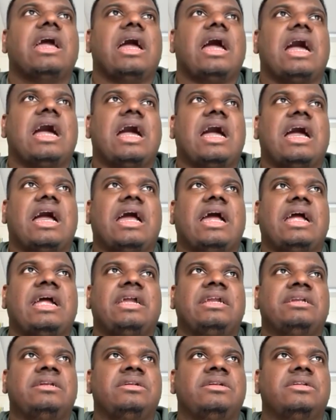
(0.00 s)

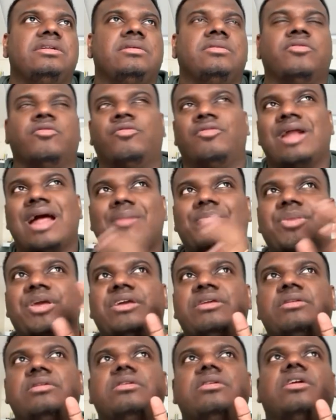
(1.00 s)
and
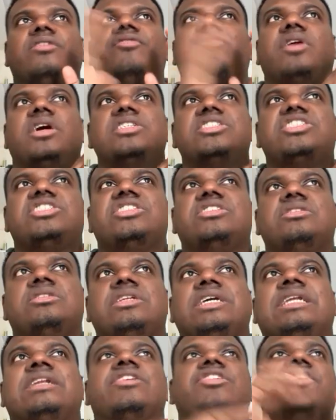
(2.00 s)
wrapping a function
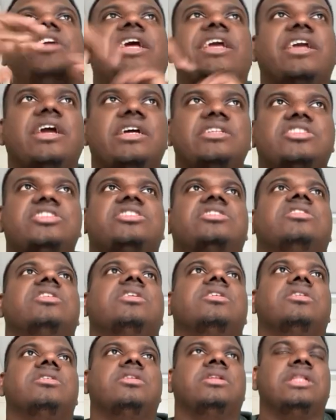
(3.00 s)
in a try catch
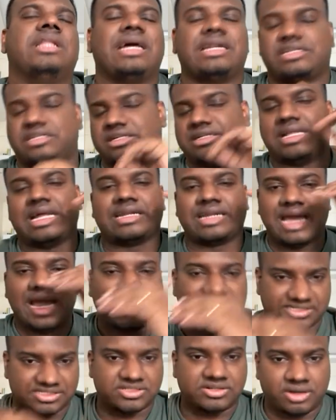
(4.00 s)
that
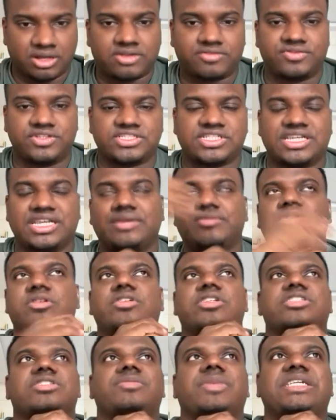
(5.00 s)
has all of this
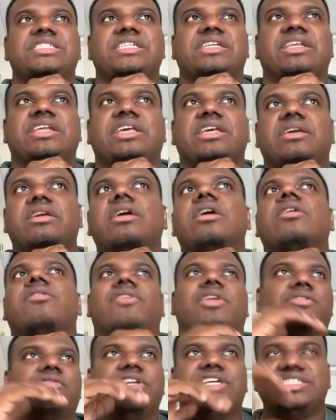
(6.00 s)
enabled is basically
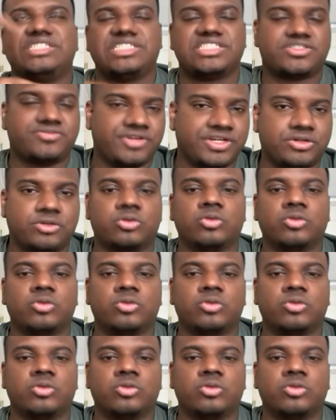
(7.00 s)
one of the easiest way to